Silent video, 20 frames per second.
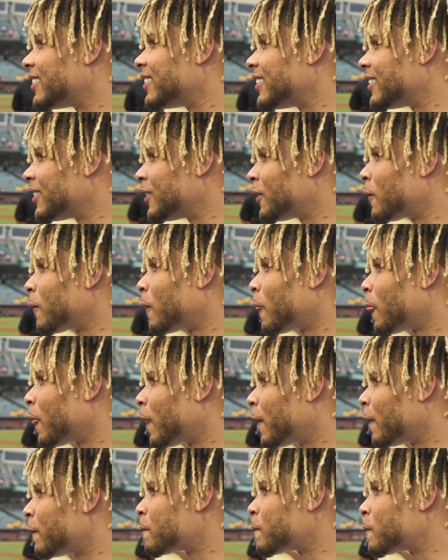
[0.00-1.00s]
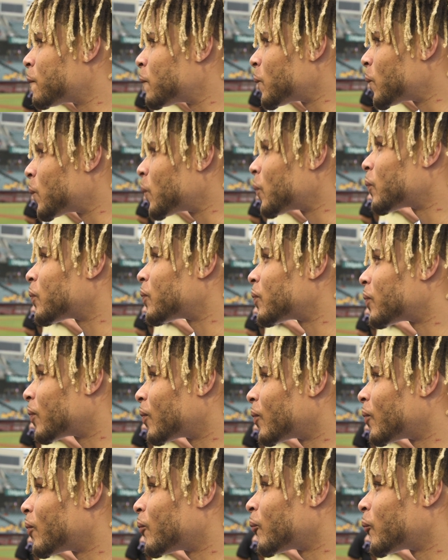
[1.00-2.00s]
How many? I mean, I'm sure you got to watch a
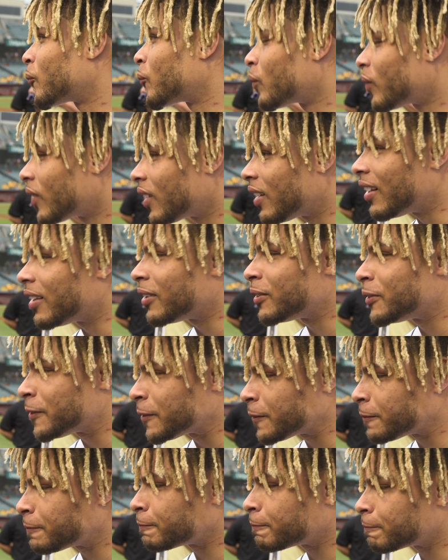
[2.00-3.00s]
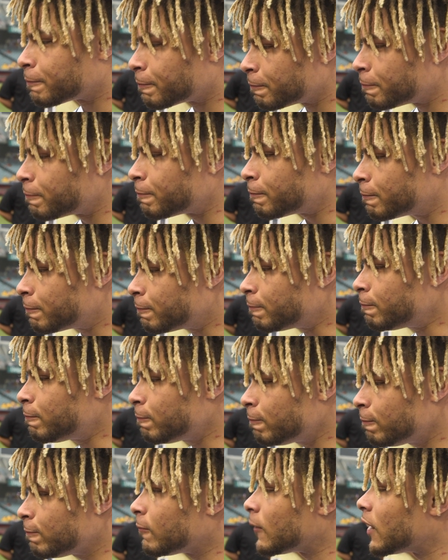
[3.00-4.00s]
decent amount of games last year when you got the chance. And
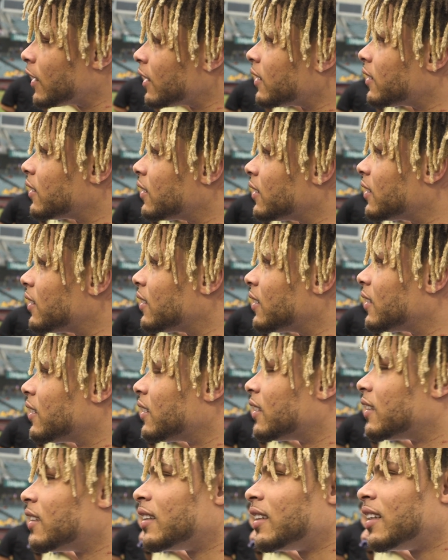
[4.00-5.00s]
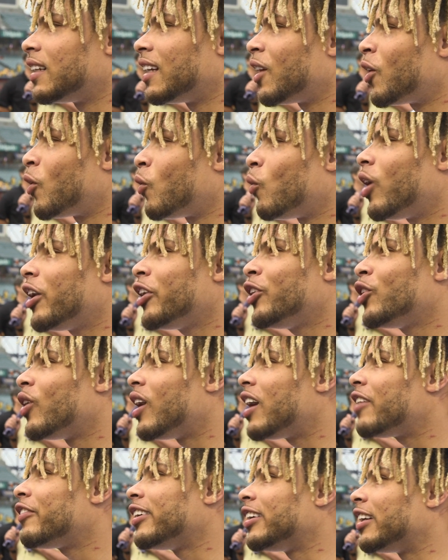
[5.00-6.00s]
what do you think about them going into this year? Well, you
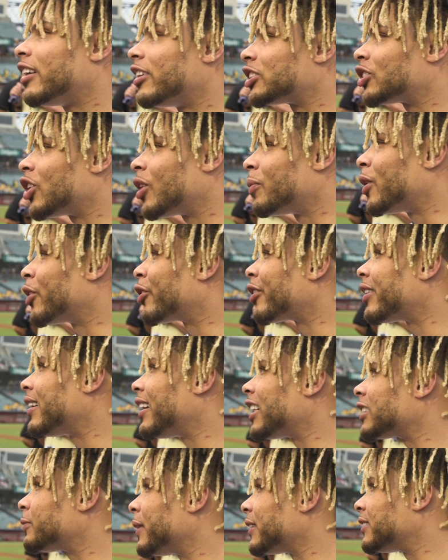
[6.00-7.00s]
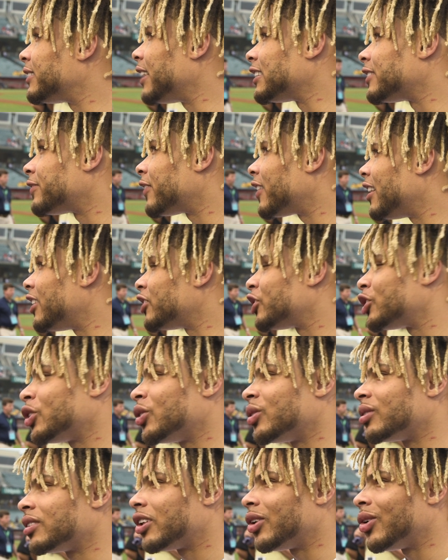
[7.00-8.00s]
know, every year is going to be great expectations for LSU.
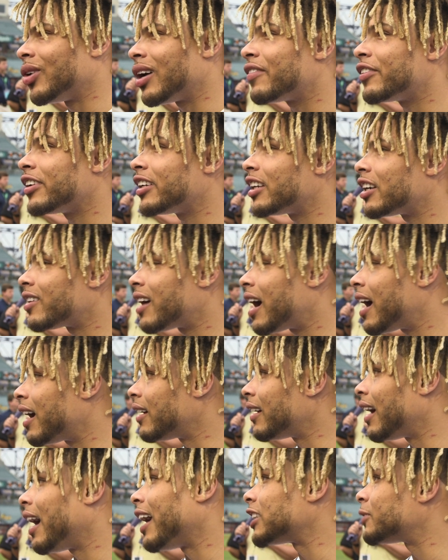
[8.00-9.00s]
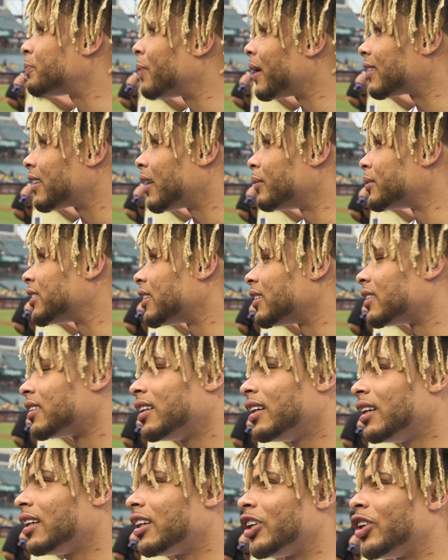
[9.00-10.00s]
You know, every year I expect them to,
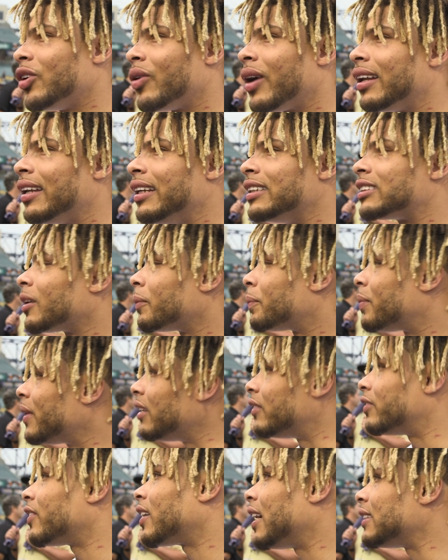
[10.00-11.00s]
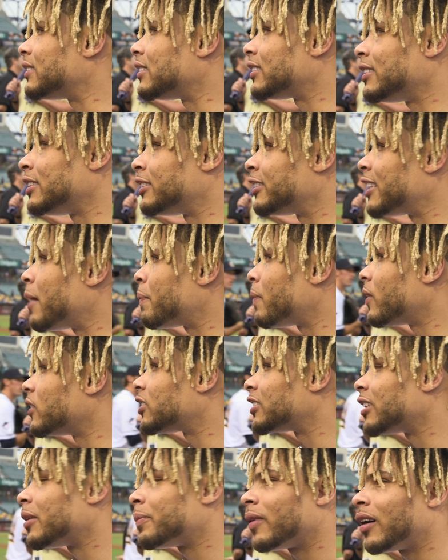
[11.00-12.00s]
you know, at least compete for the SEC
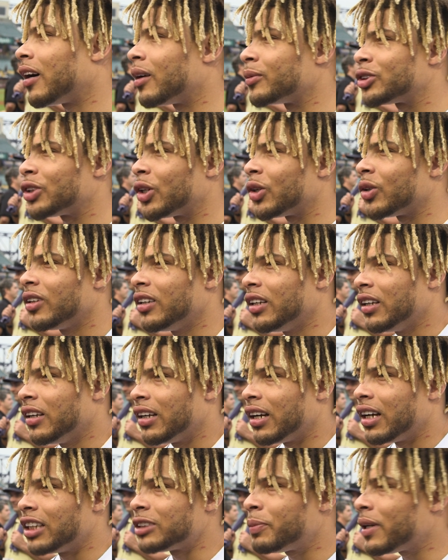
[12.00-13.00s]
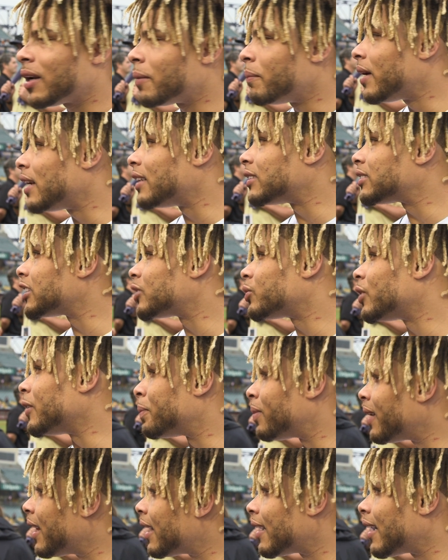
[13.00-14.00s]
championship. So it's been a minute since we
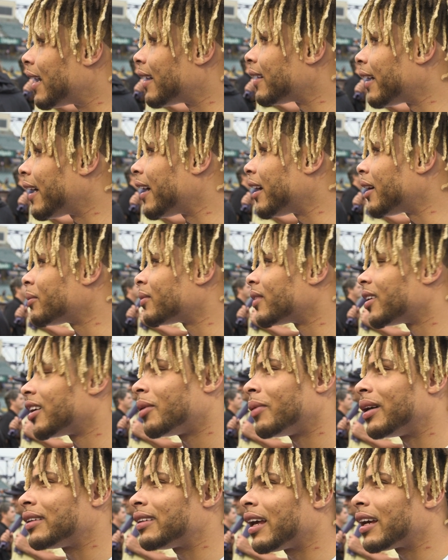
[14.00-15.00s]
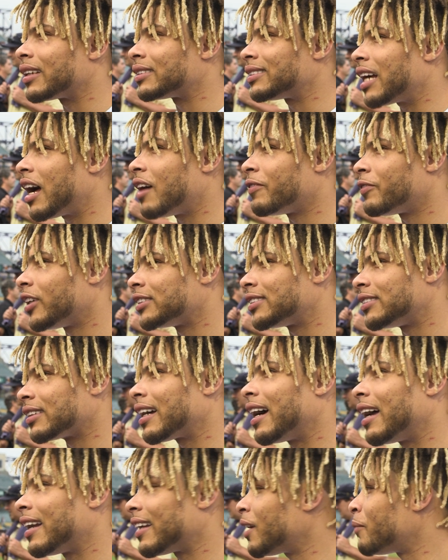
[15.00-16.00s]
played in that game. I think it's time for us to
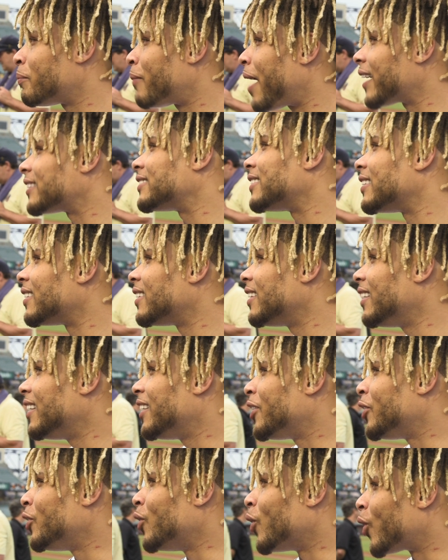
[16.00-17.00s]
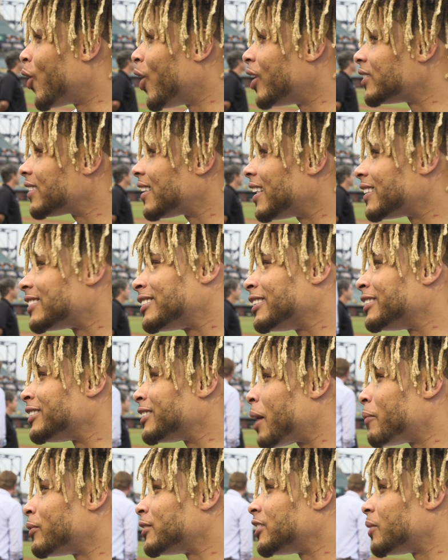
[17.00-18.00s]
kind of get back to, you know, going to the SEC
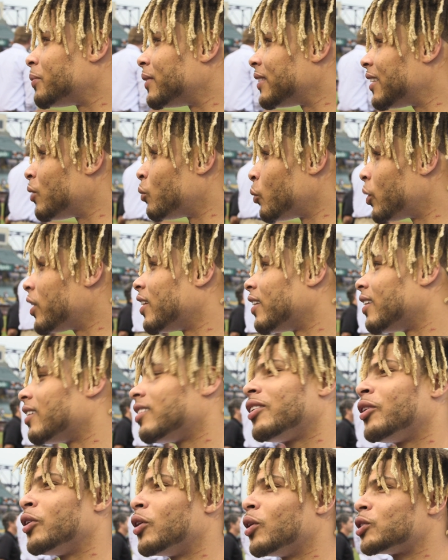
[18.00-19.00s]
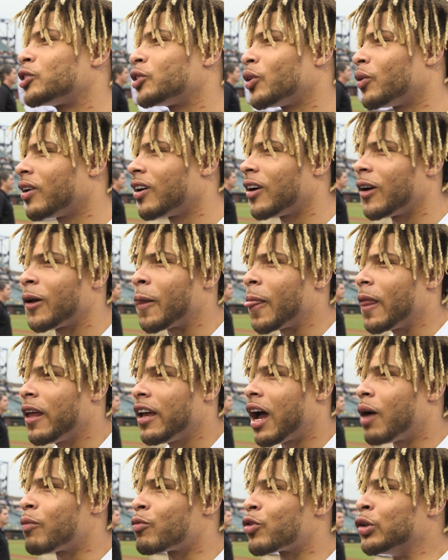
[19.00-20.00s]
championship and then winning it. You know, so
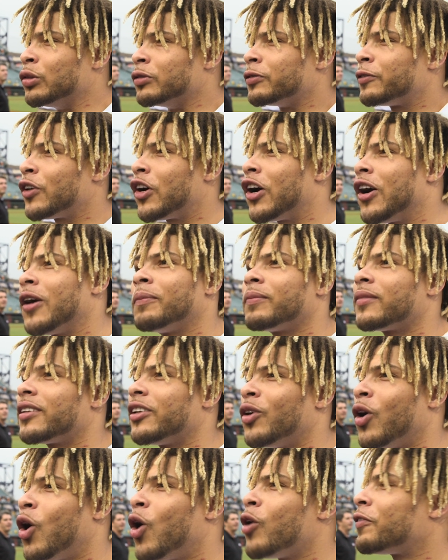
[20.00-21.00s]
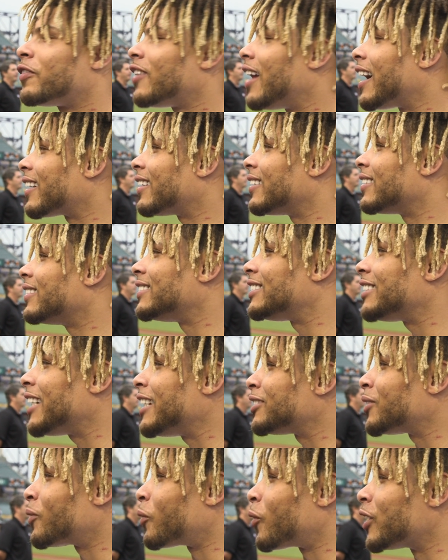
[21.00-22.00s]
I'm rooting for them. You know, hopefully I can
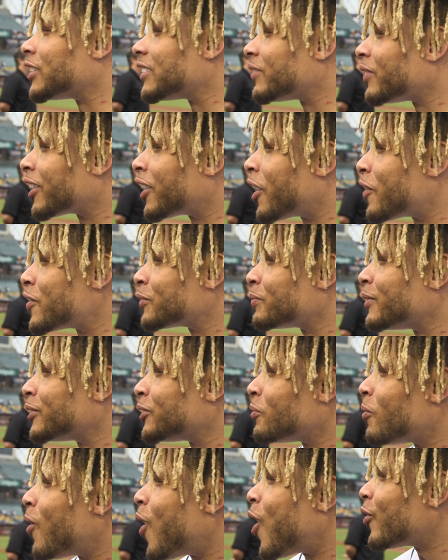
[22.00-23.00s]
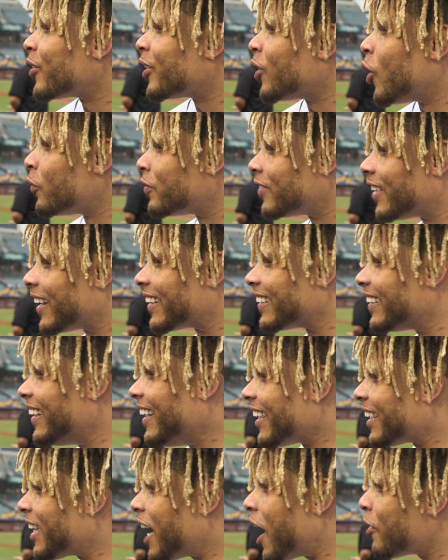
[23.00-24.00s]
share some words of encouragement tomorrow, and hopefully they
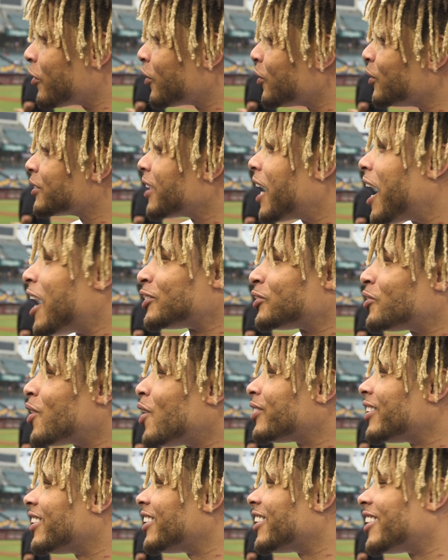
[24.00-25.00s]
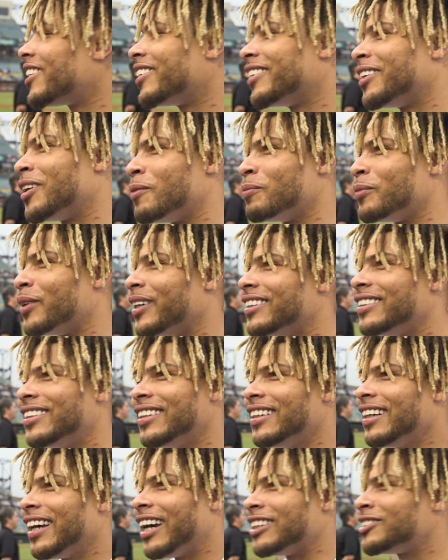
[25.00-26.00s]
can carry those guys throughout the year. But
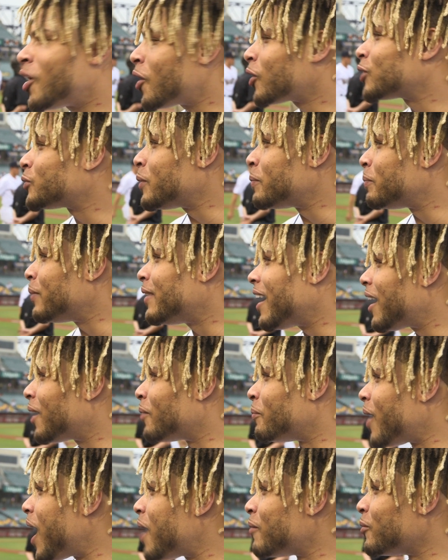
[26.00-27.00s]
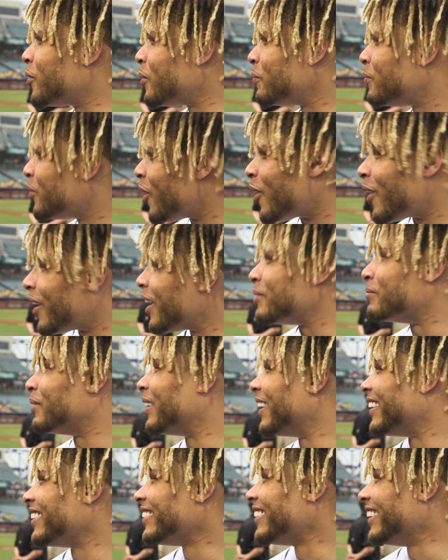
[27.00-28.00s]
as long as we beat Alabama, we'll be all right,
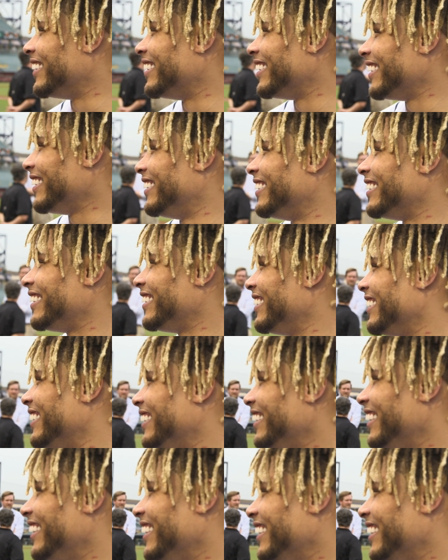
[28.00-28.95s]
man.